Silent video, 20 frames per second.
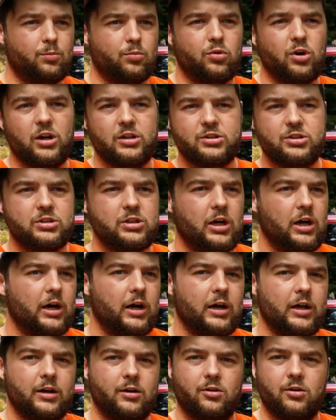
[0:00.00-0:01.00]
brush
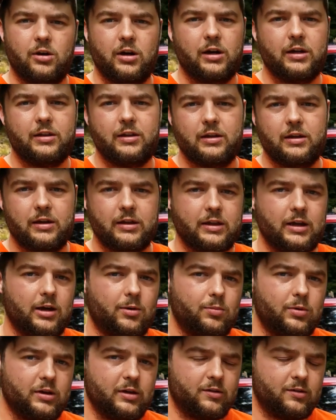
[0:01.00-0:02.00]
gun or anything like
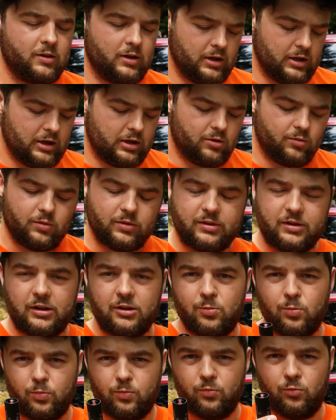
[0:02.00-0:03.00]
that, because with
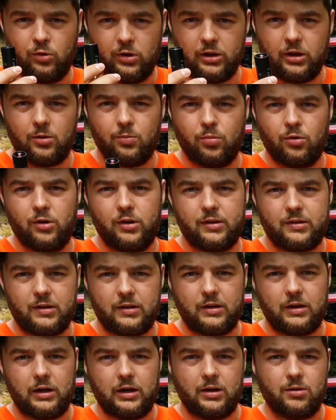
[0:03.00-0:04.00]
these really
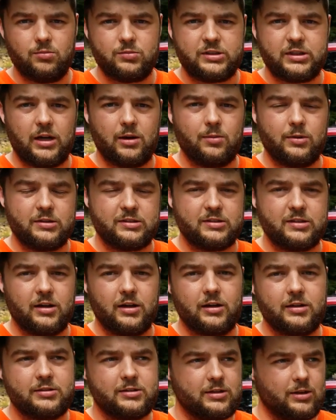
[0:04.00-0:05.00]
pointed saboted
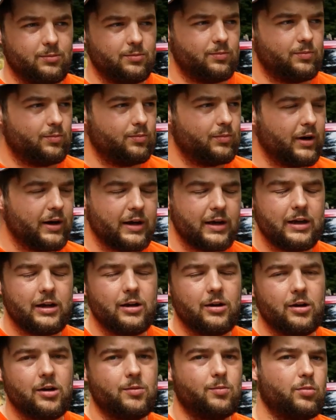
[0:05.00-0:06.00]
slugs, they might
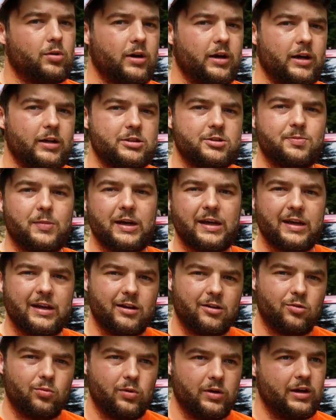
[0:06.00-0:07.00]
hit a branch, might
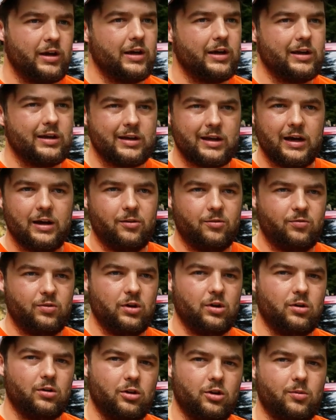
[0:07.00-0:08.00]
hit a twig, and kind of
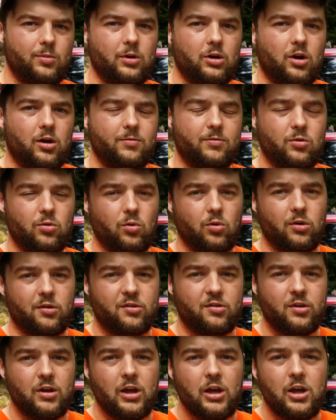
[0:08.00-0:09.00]
veer a little bit off
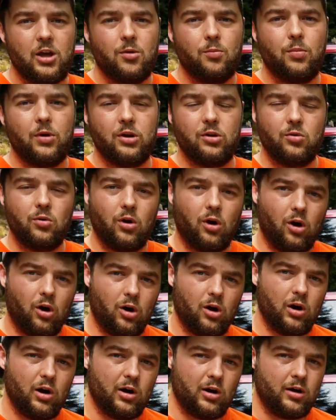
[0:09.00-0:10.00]
course. But you
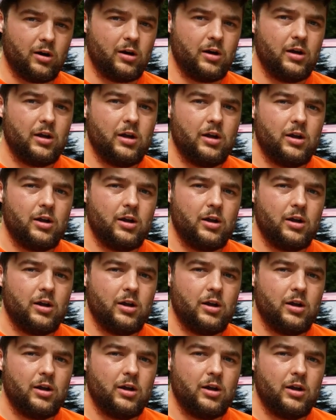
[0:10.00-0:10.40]
are